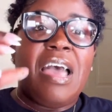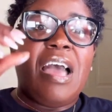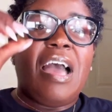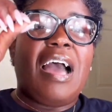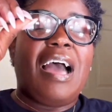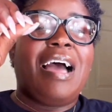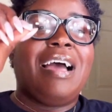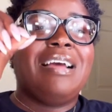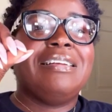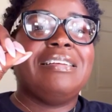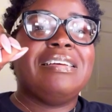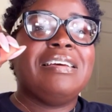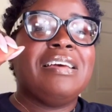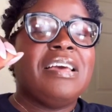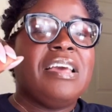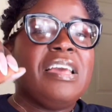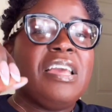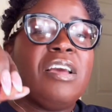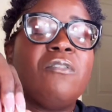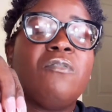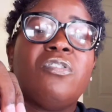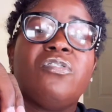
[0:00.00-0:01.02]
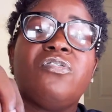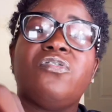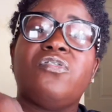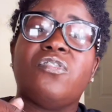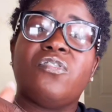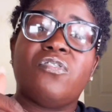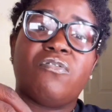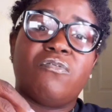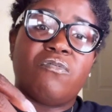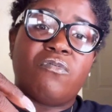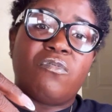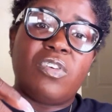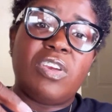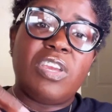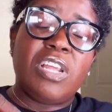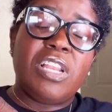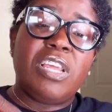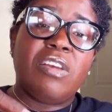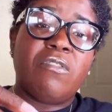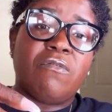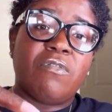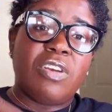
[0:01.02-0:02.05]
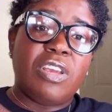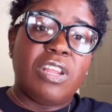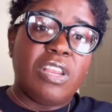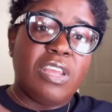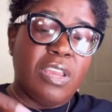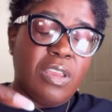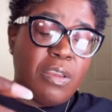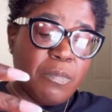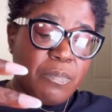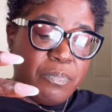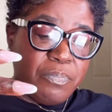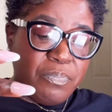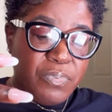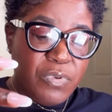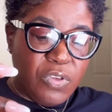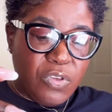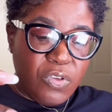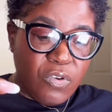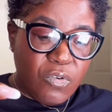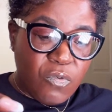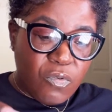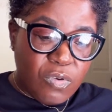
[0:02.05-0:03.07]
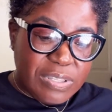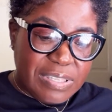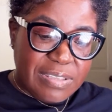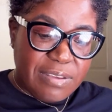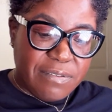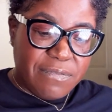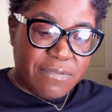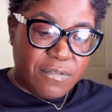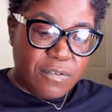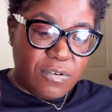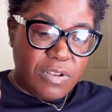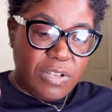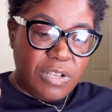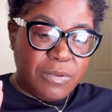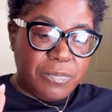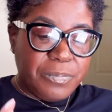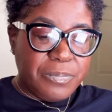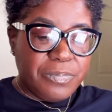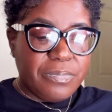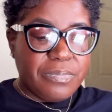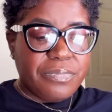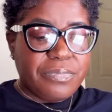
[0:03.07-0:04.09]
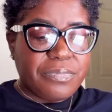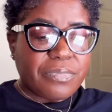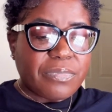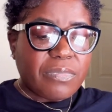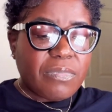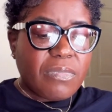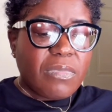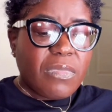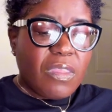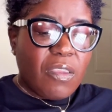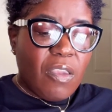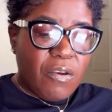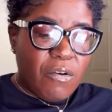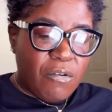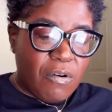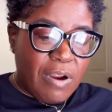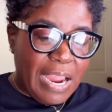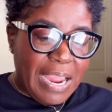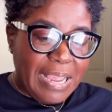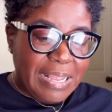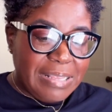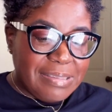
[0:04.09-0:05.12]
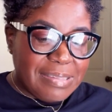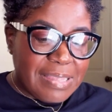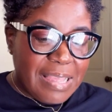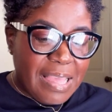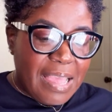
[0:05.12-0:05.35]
and it was just really, really beautiful, right?